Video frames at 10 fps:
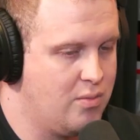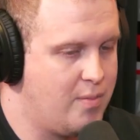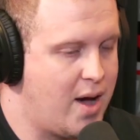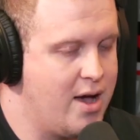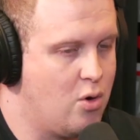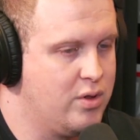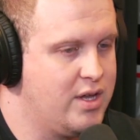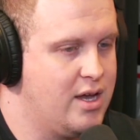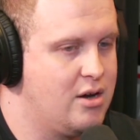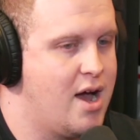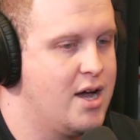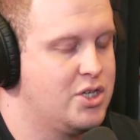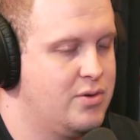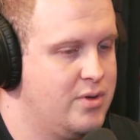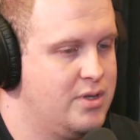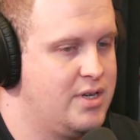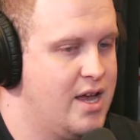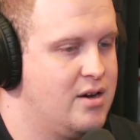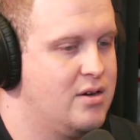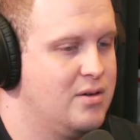my only interaction with
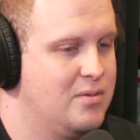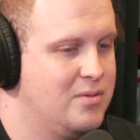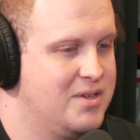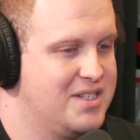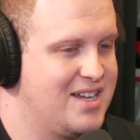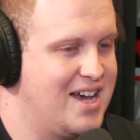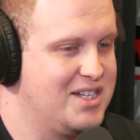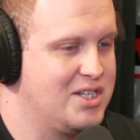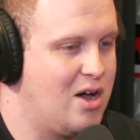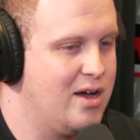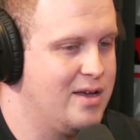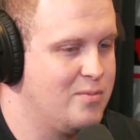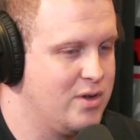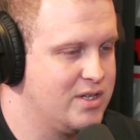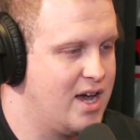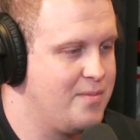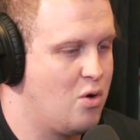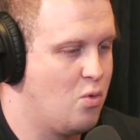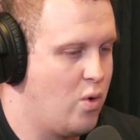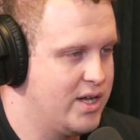Danaher was I saw him one time
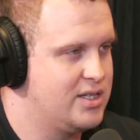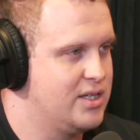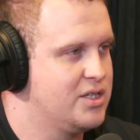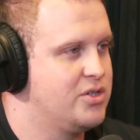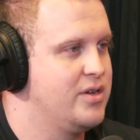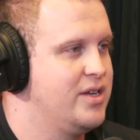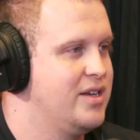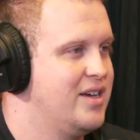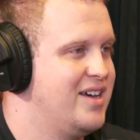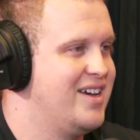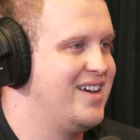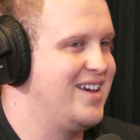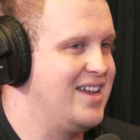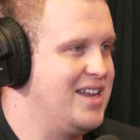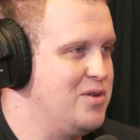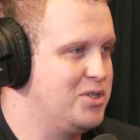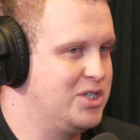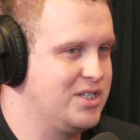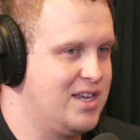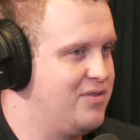on West 6th Street, and he was
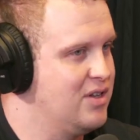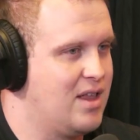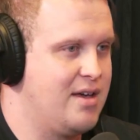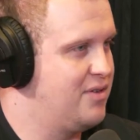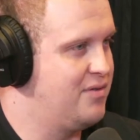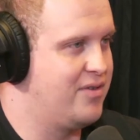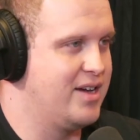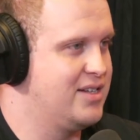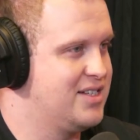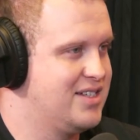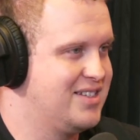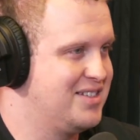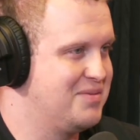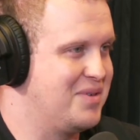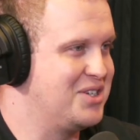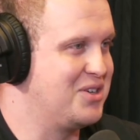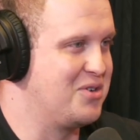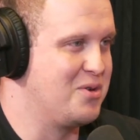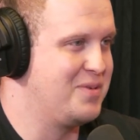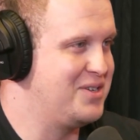just giving life advice to a bunch of
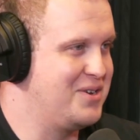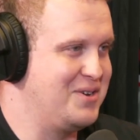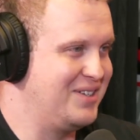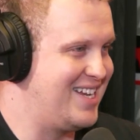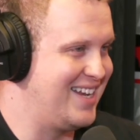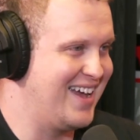group of dudes. Yeah,